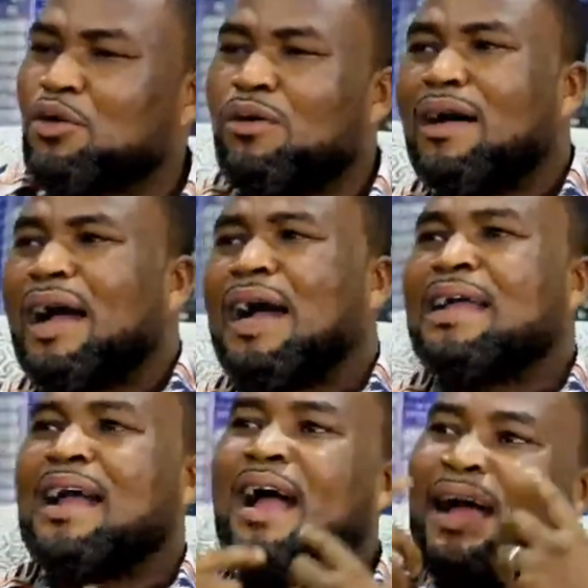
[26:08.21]
So
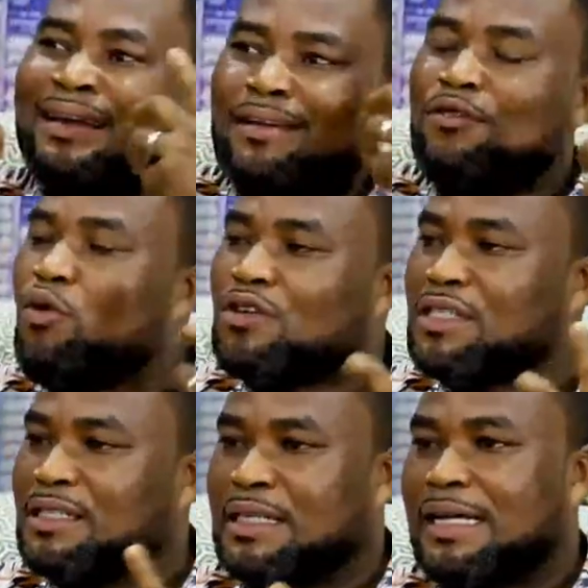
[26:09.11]
I had a
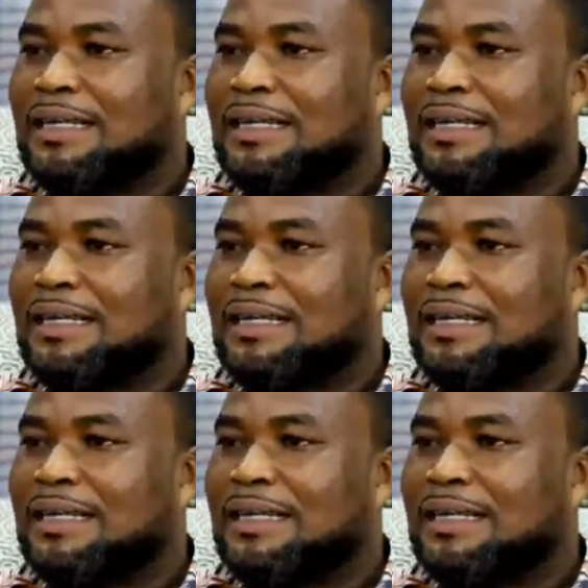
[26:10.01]
notion